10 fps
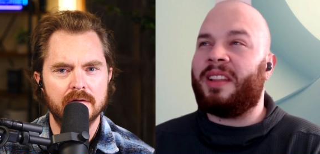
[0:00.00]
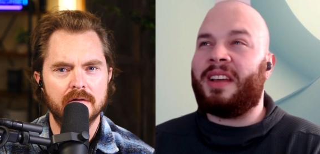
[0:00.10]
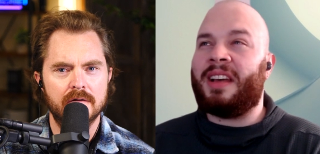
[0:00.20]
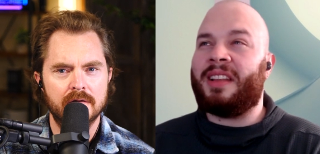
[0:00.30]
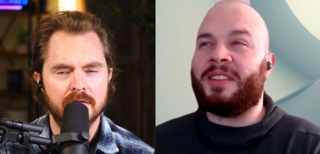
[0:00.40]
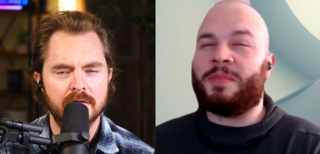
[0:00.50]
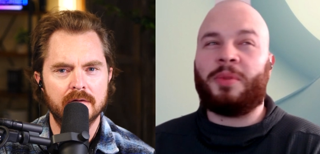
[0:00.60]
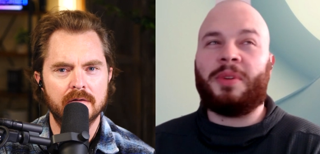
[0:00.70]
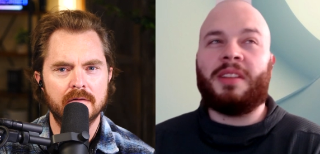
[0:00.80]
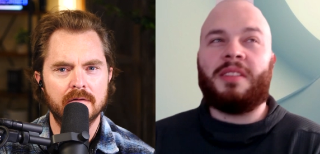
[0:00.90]
Speaker 1: at this
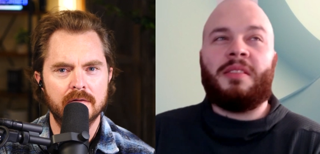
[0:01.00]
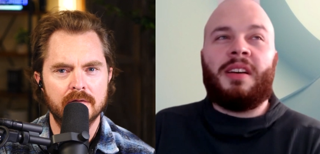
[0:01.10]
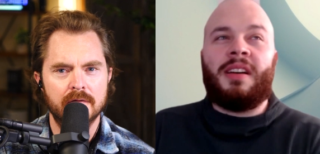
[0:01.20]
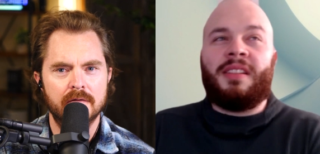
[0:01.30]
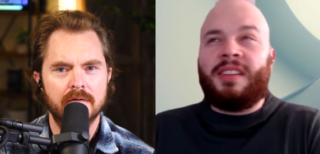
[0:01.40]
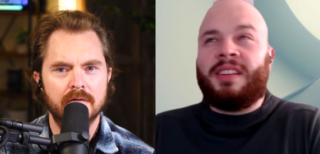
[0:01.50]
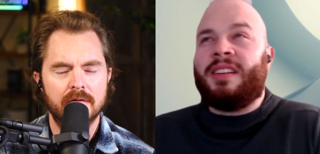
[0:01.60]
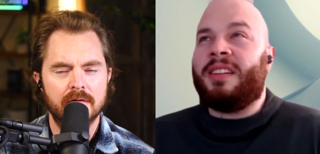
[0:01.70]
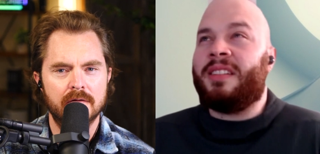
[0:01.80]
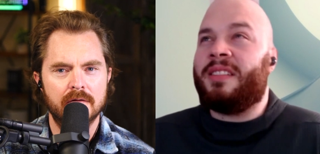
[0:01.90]
point.
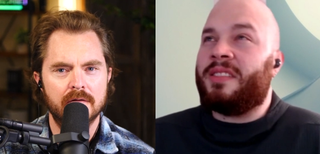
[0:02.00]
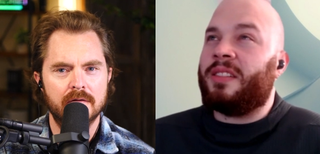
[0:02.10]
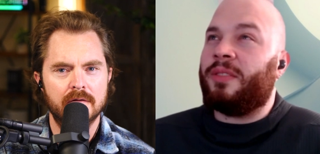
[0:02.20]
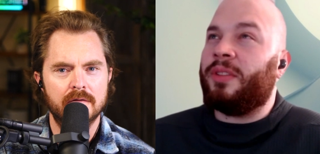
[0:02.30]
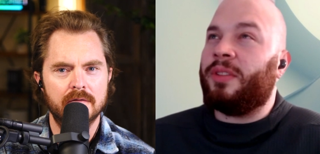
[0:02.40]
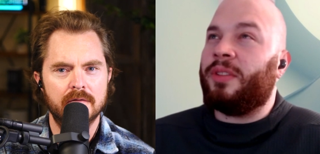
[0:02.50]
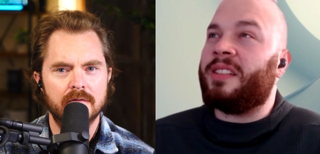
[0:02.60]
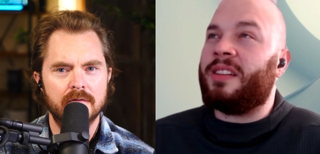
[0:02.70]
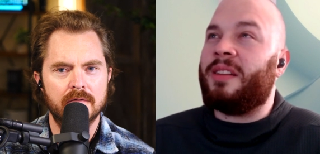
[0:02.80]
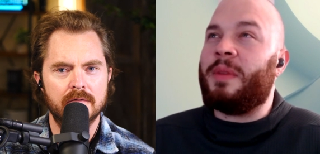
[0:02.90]
The, so I can
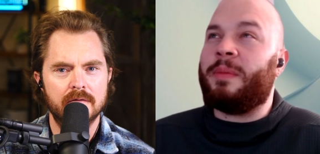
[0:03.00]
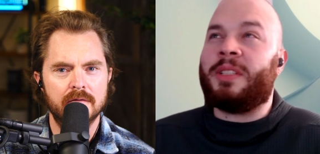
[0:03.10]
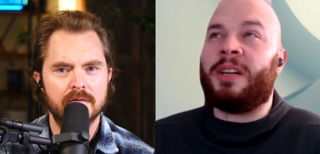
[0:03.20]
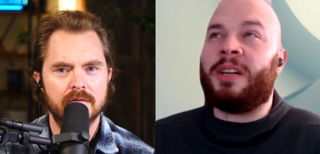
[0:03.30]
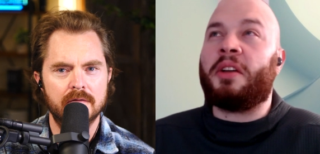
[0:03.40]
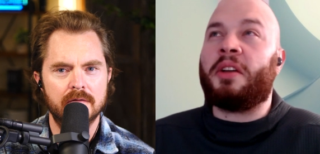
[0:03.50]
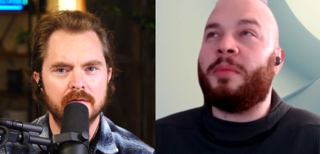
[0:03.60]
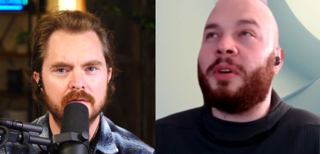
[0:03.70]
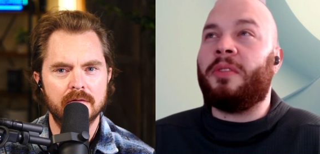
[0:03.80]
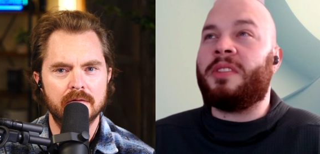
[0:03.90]
start maybe talking
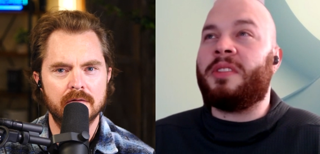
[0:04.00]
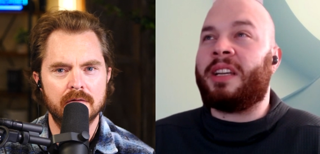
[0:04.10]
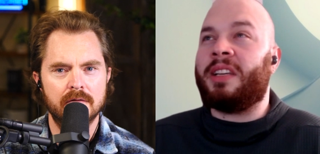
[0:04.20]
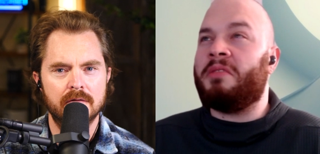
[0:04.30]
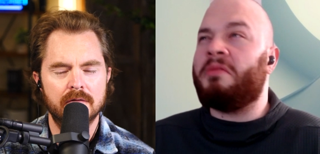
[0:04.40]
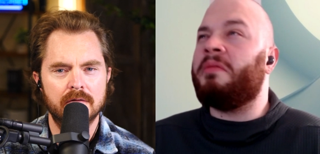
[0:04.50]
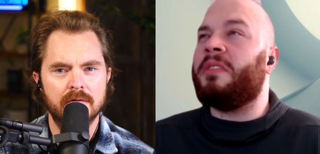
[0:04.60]
about the second